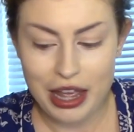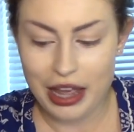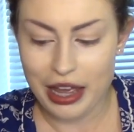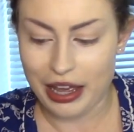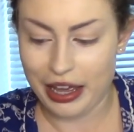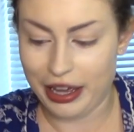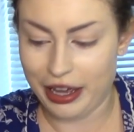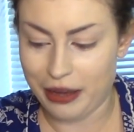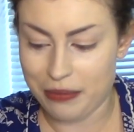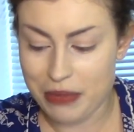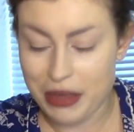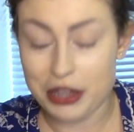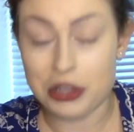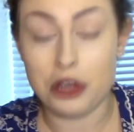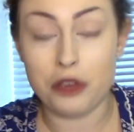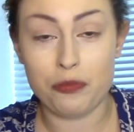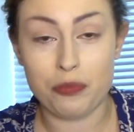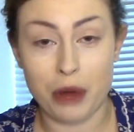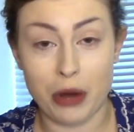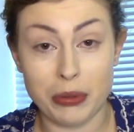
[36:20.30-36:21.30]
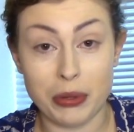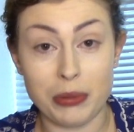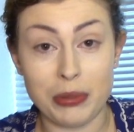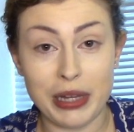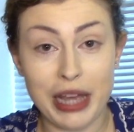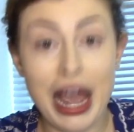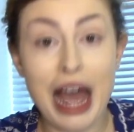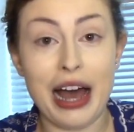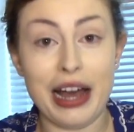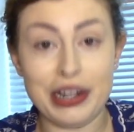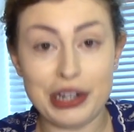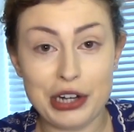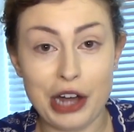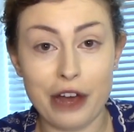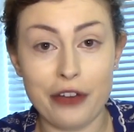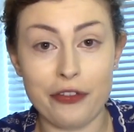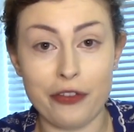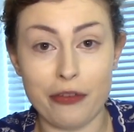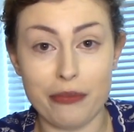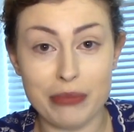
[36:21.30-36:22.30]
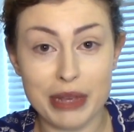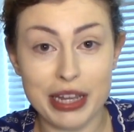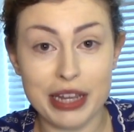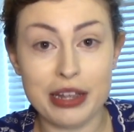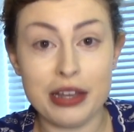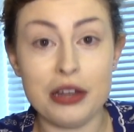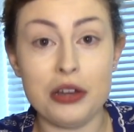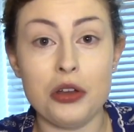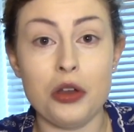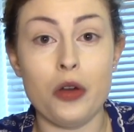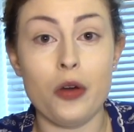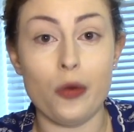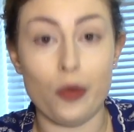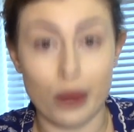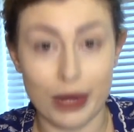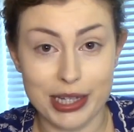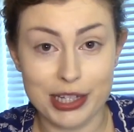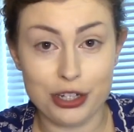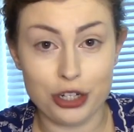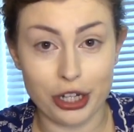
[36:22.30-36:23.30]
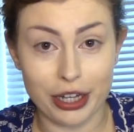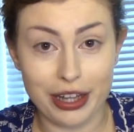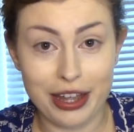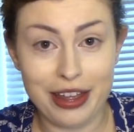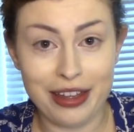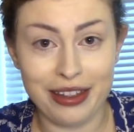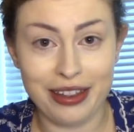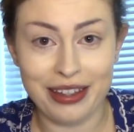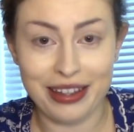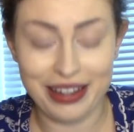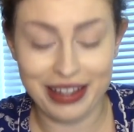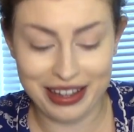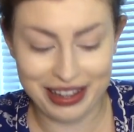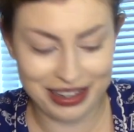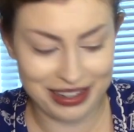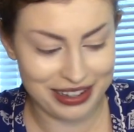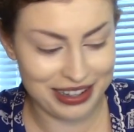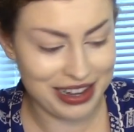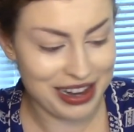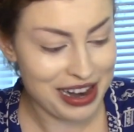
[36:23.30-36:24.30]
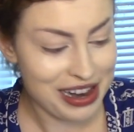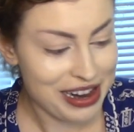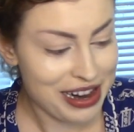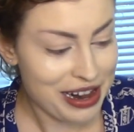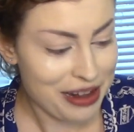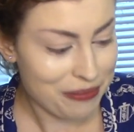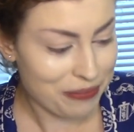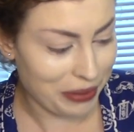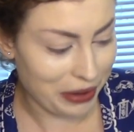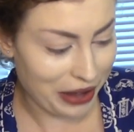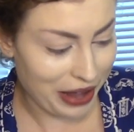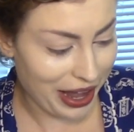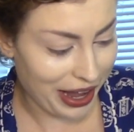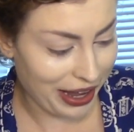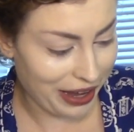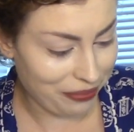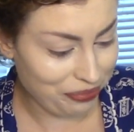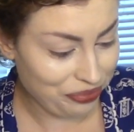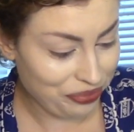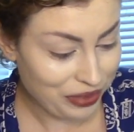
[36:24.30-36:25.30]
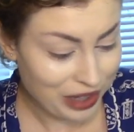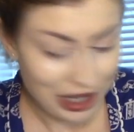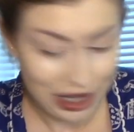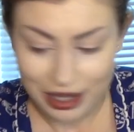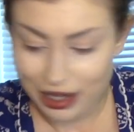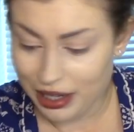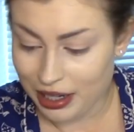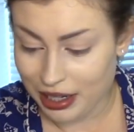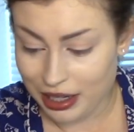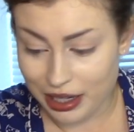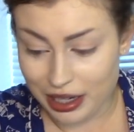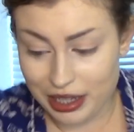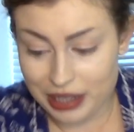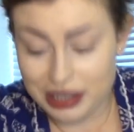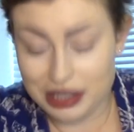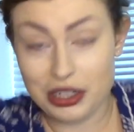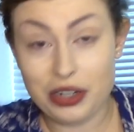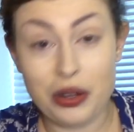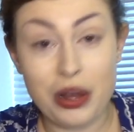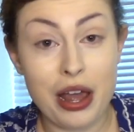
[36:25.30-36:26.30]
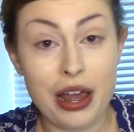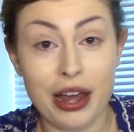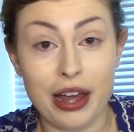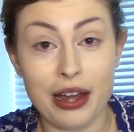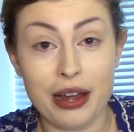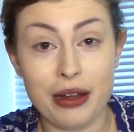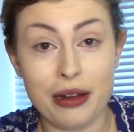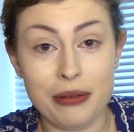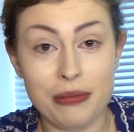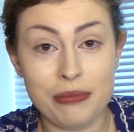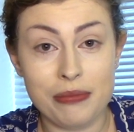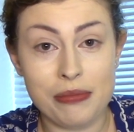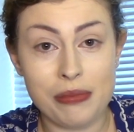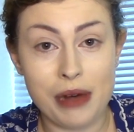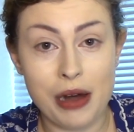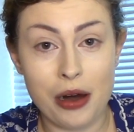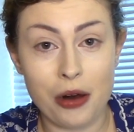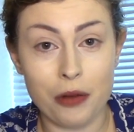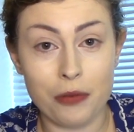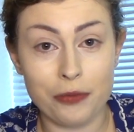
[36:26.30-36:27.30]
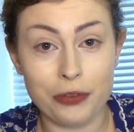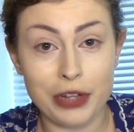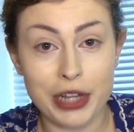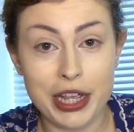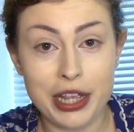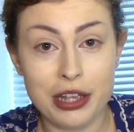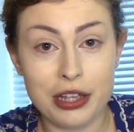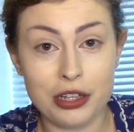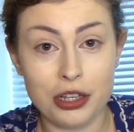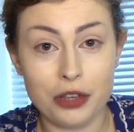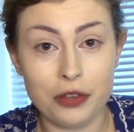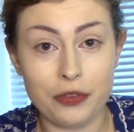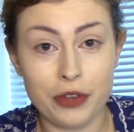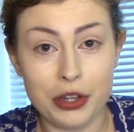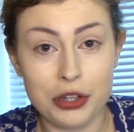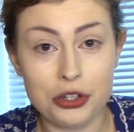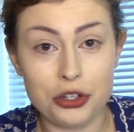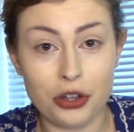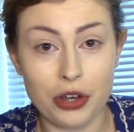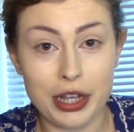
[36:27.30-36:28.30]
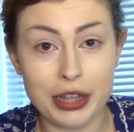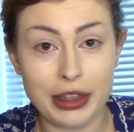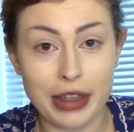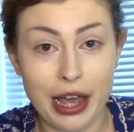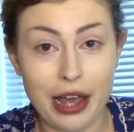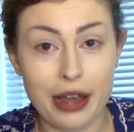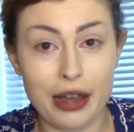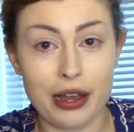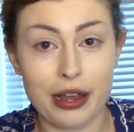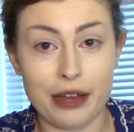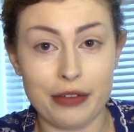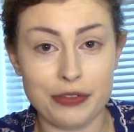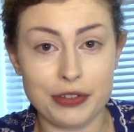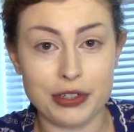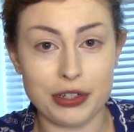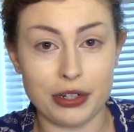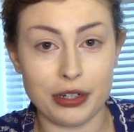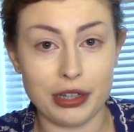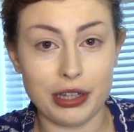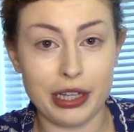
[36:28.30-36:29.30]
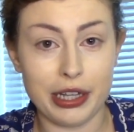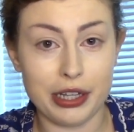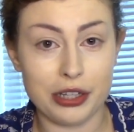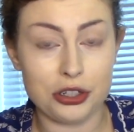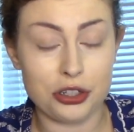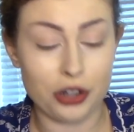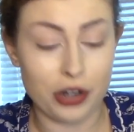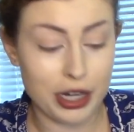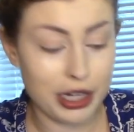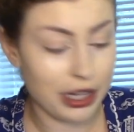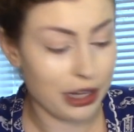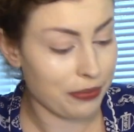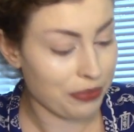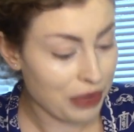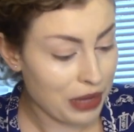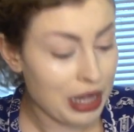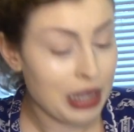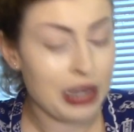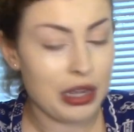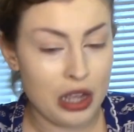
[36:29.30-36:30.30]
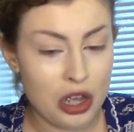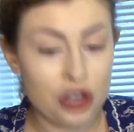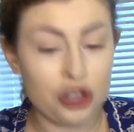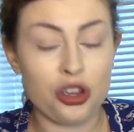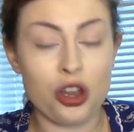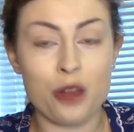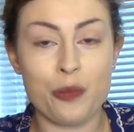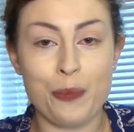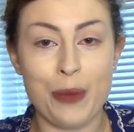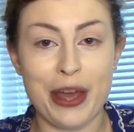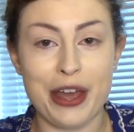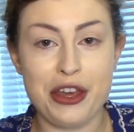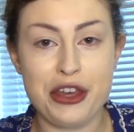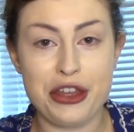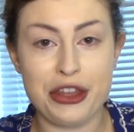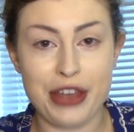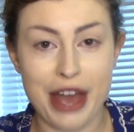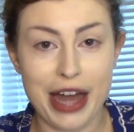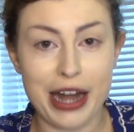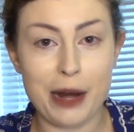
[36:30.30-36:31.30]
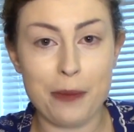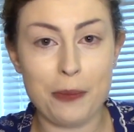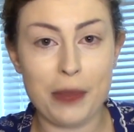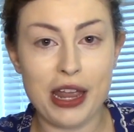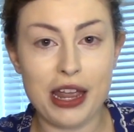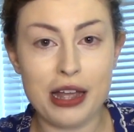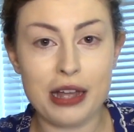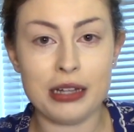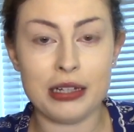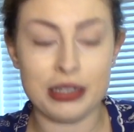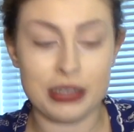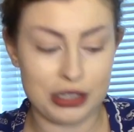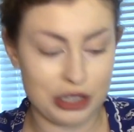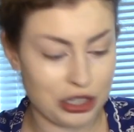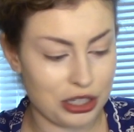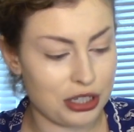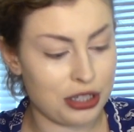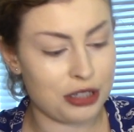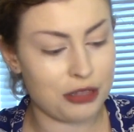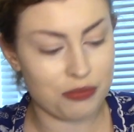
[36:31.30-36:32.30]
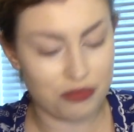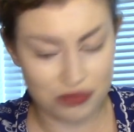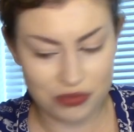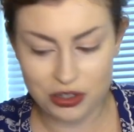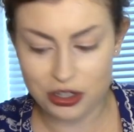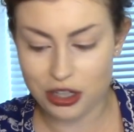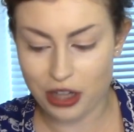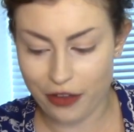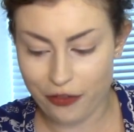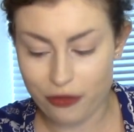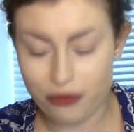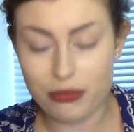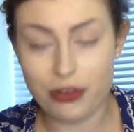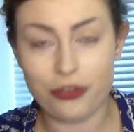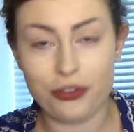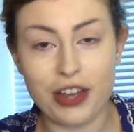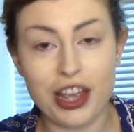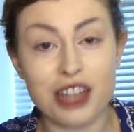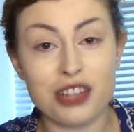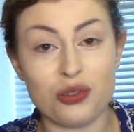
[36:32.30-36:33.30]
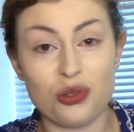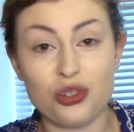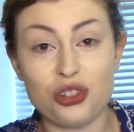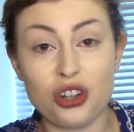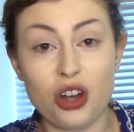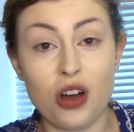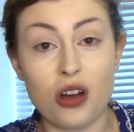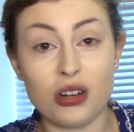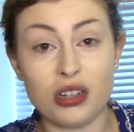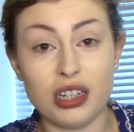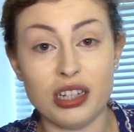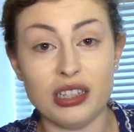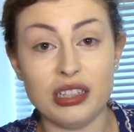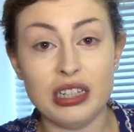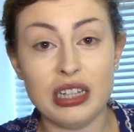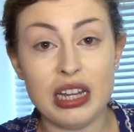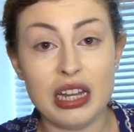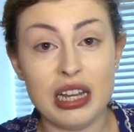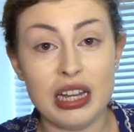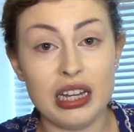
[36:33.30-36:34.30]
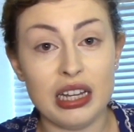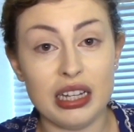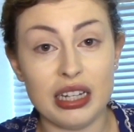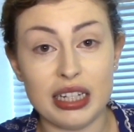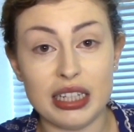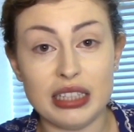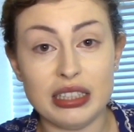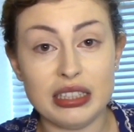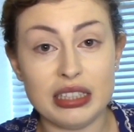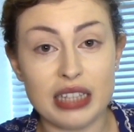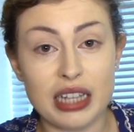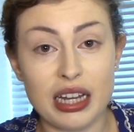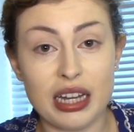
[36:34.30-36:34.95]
and you've probably had enough of me whinging. But I don't know, hopefully you've enjoyed that. I've certainly enjoyed it. Good bit of therapy, just stuffing my face with chocolate and